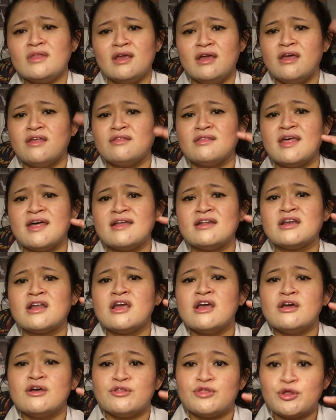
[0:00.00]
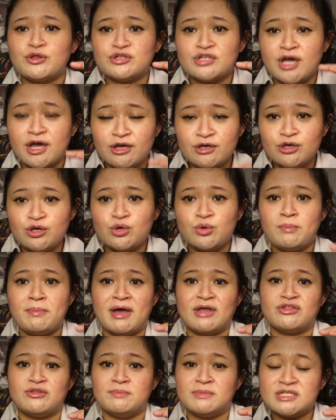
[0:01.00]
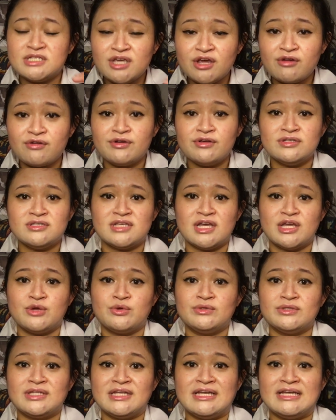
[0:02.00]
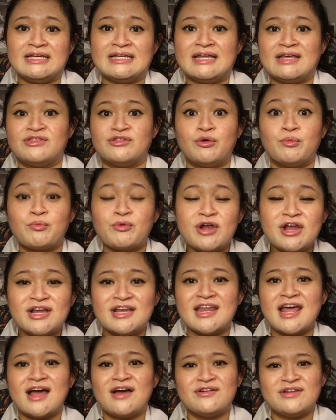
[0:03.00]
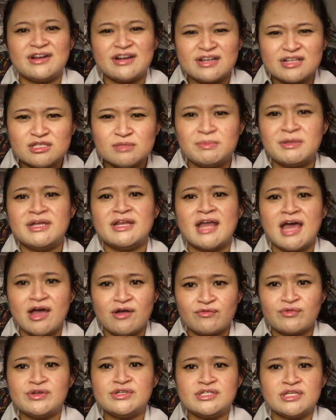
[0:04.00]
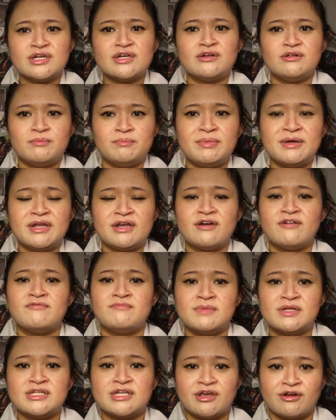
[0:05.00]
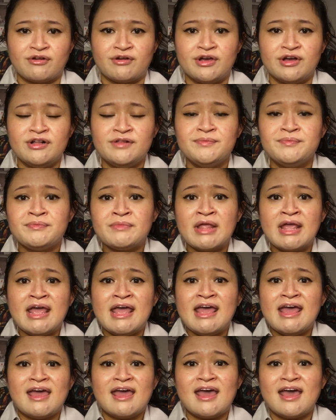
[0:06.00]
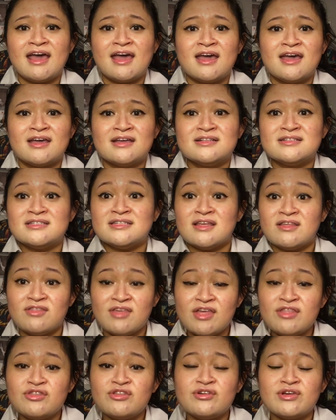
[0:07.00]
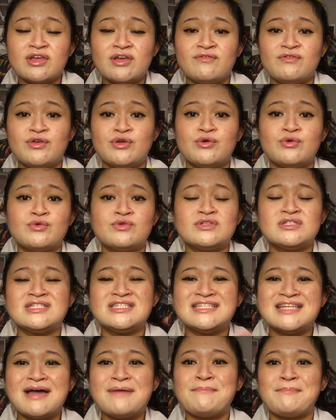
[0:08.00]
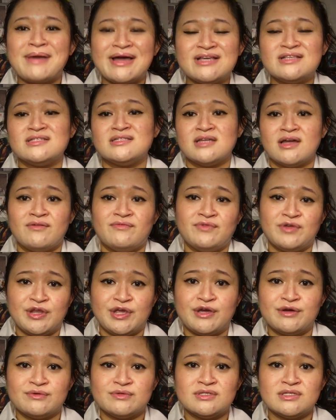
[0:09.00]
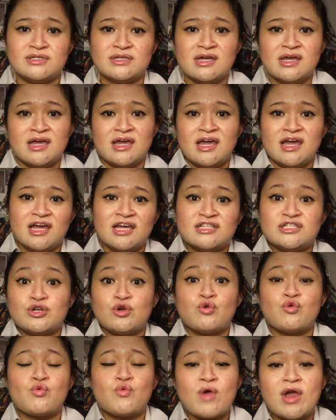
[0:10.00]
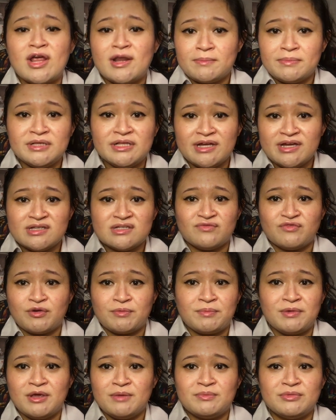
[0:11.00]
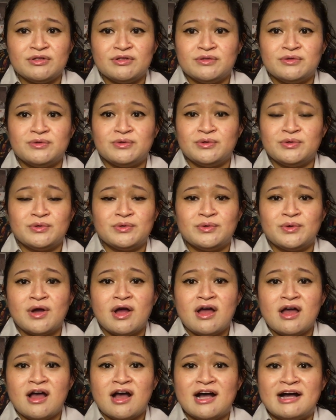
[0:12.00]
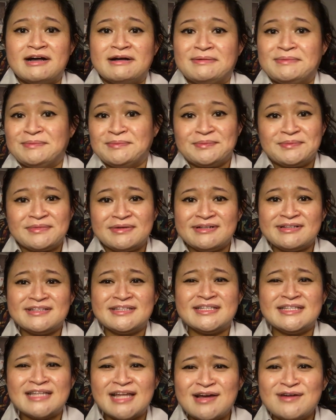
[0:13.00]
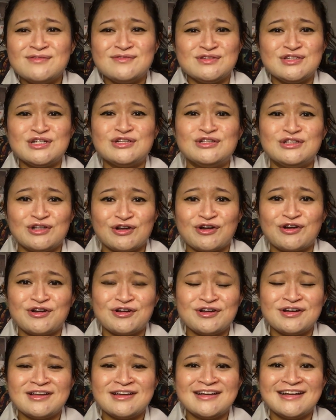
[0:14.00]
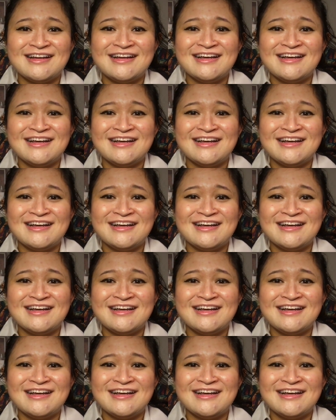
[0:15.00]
and then they'll tell you about the materials that you'll need, and they'll break down and explain every single bit of material, and then they'll give you step by step videos it's a great place for people who um, love to learn